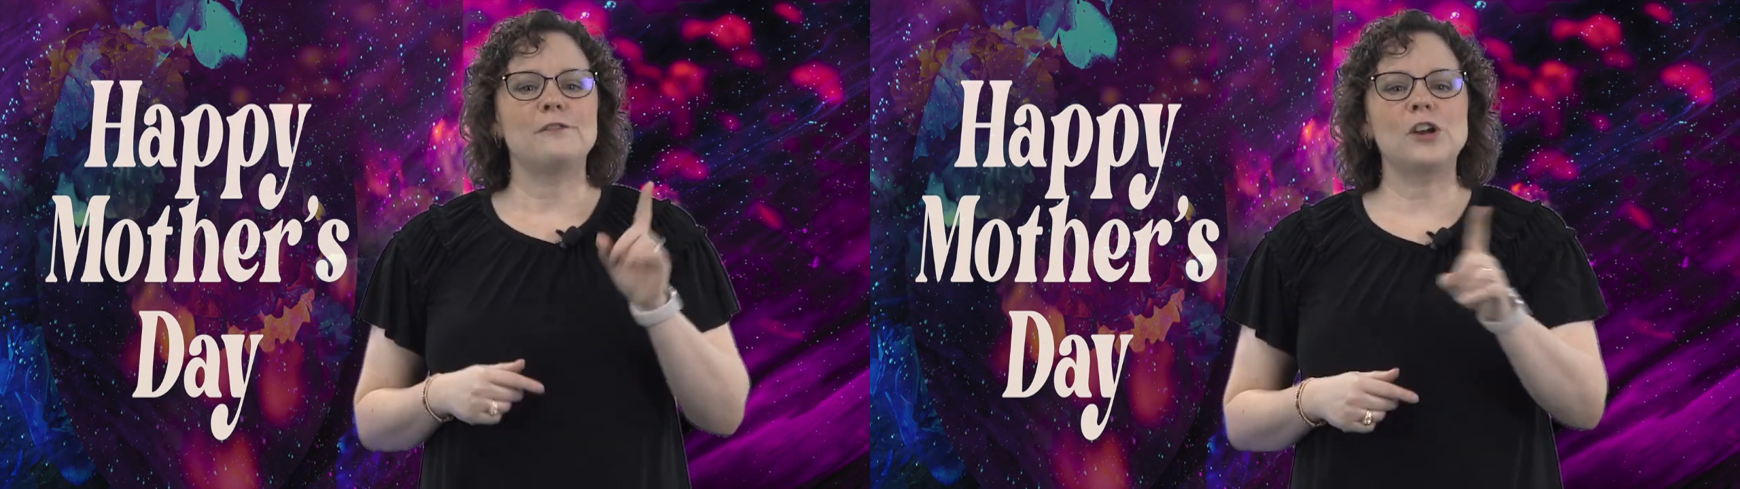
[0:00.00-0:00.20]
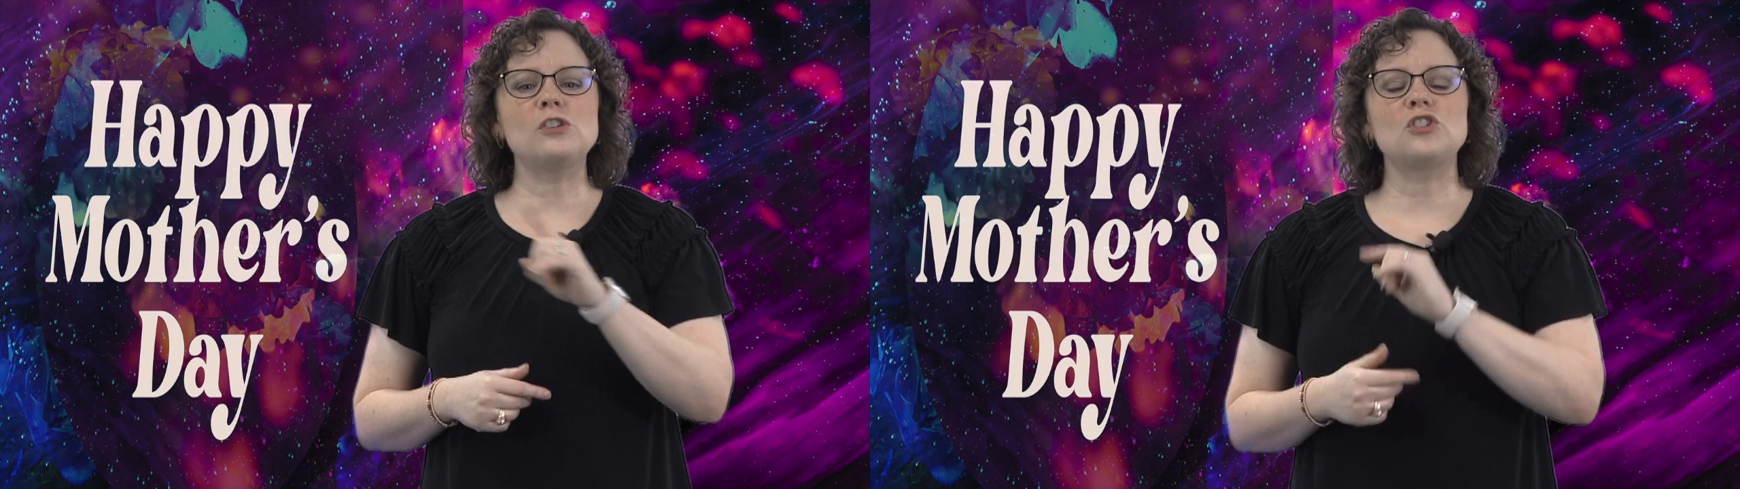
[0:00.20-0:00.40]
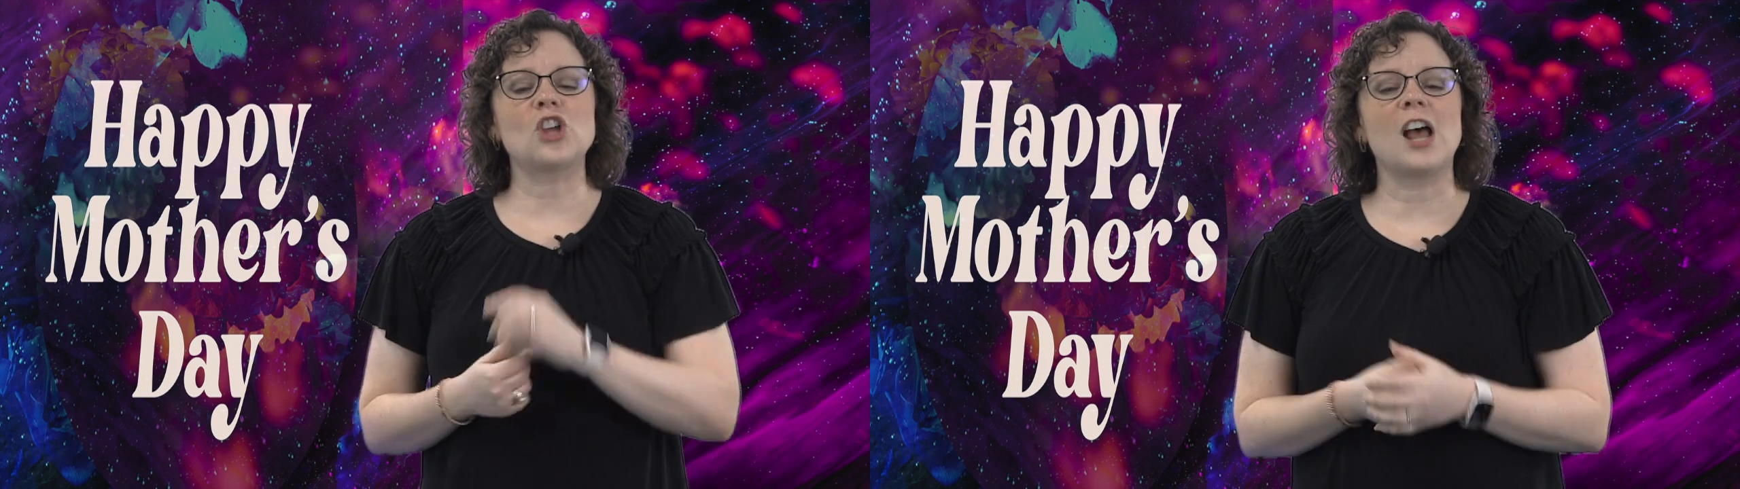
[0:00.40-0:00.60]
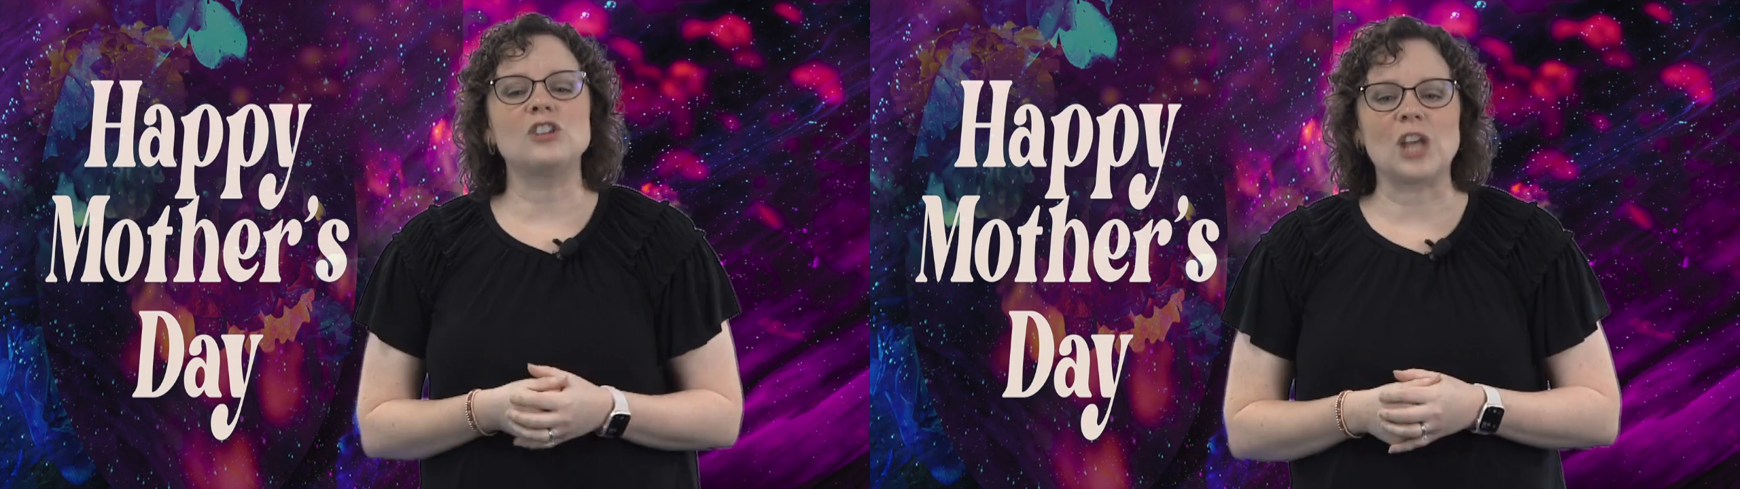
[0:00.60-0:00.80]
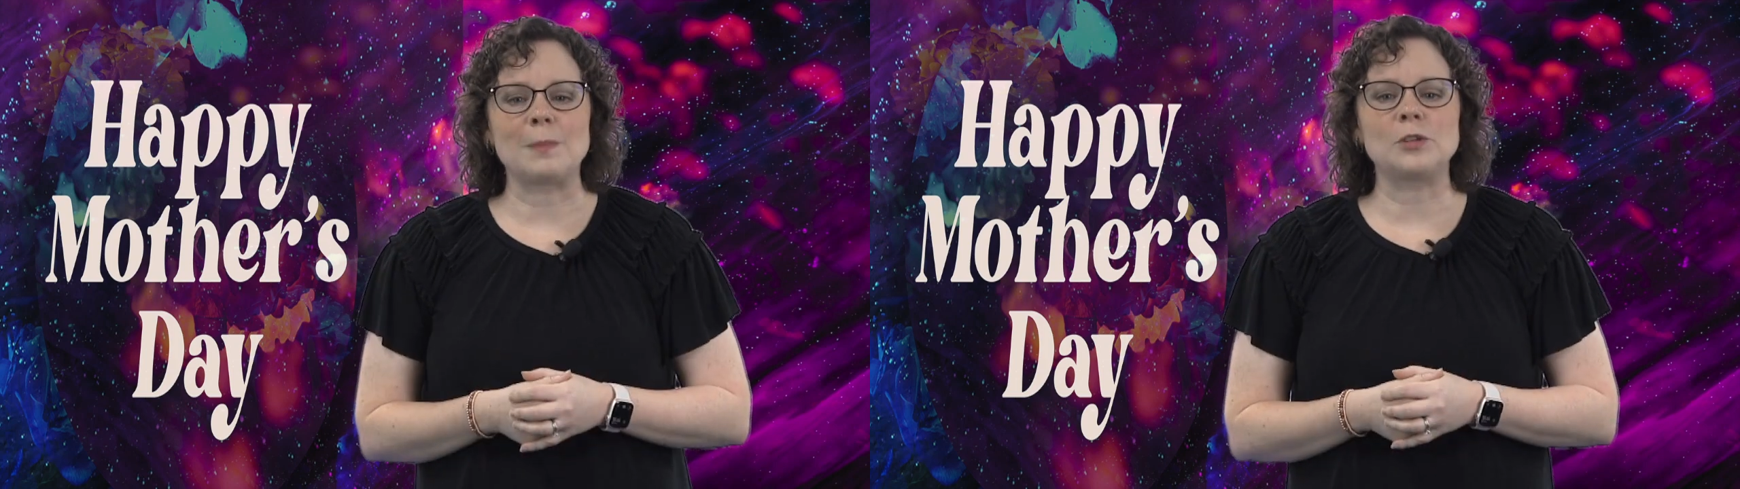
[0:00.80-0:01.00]
1
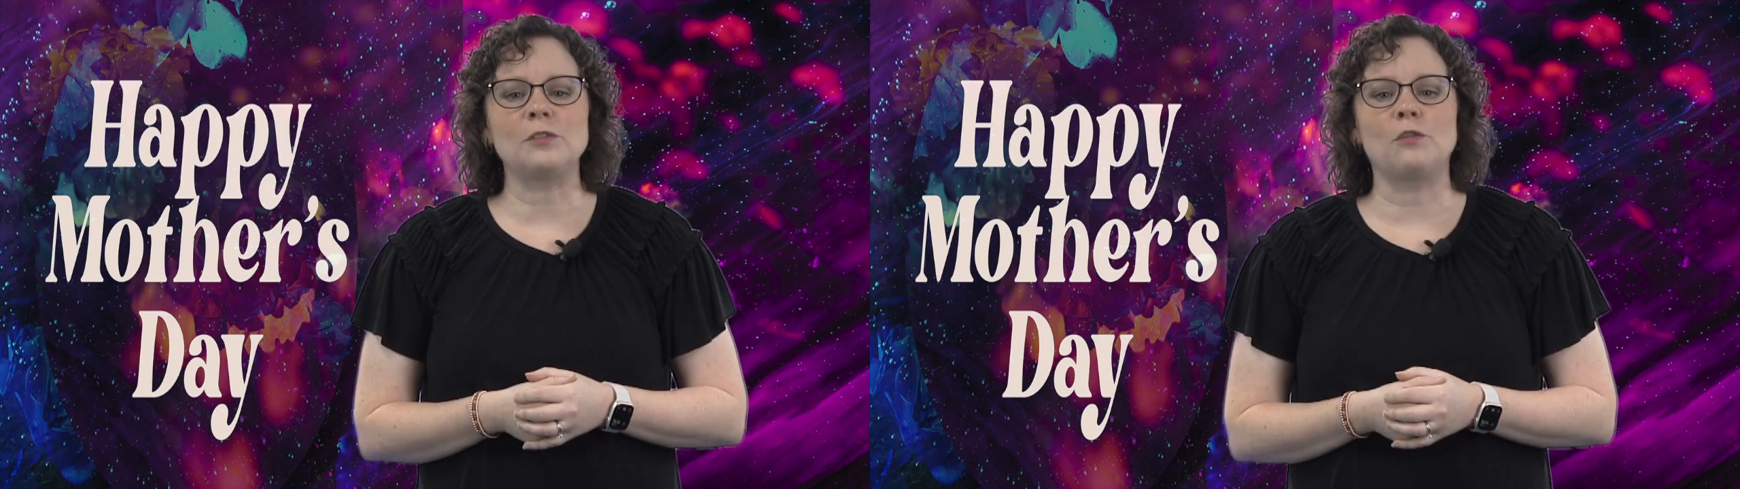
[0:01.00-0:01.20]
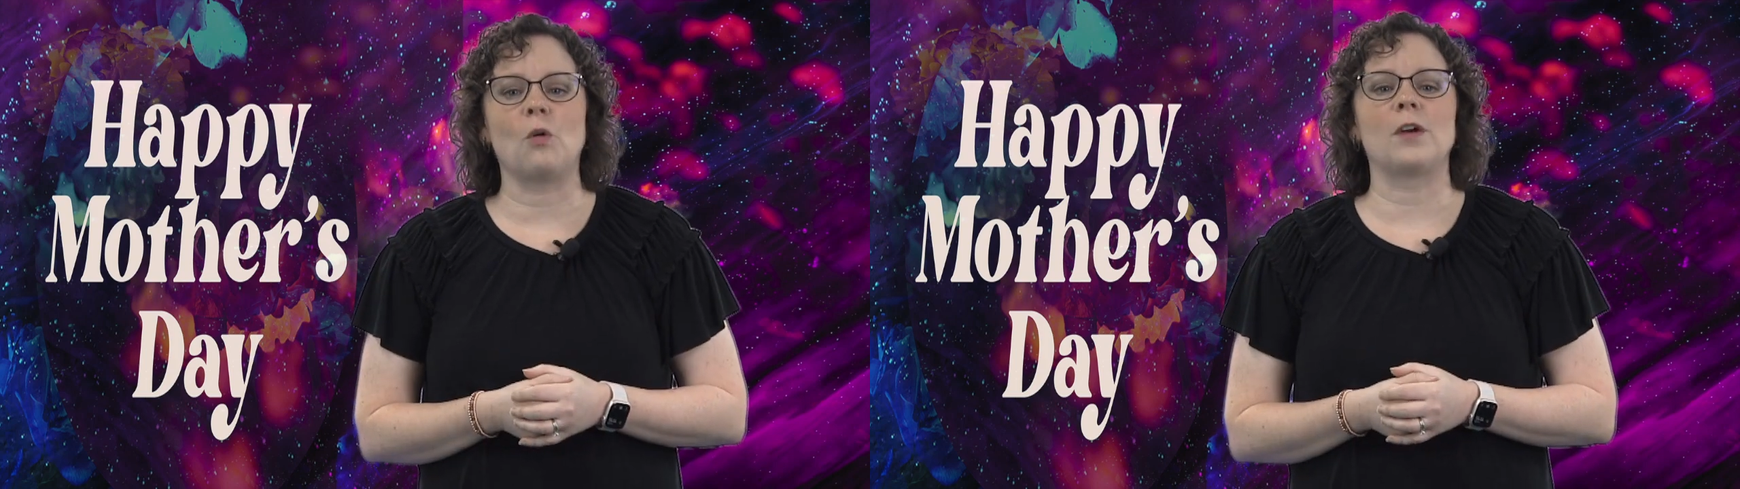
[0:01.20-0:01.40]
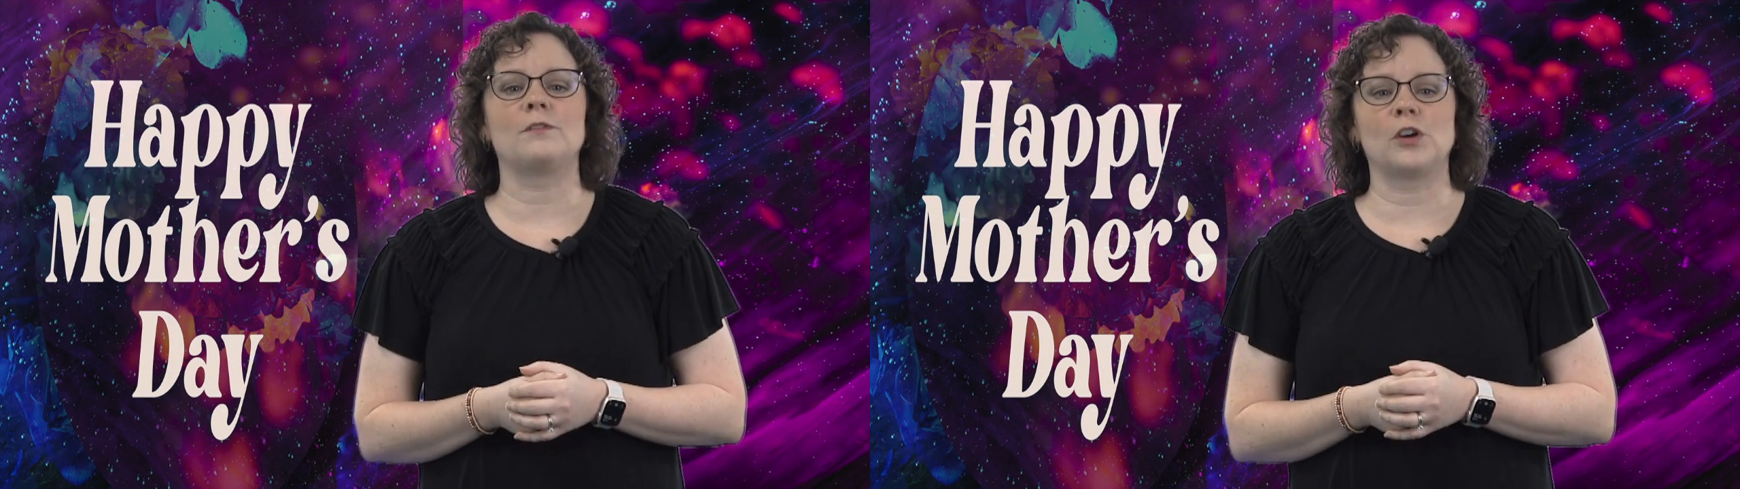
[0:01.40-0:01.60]
John chapter 4,